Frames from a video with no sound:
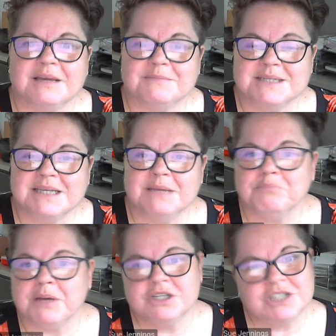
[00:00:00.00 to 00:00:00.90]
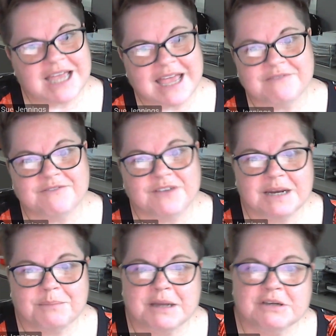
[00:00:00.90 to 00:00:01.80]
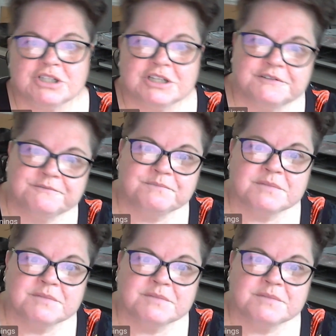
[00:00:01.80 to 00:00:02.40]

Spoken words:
skin puncture and venipuncture,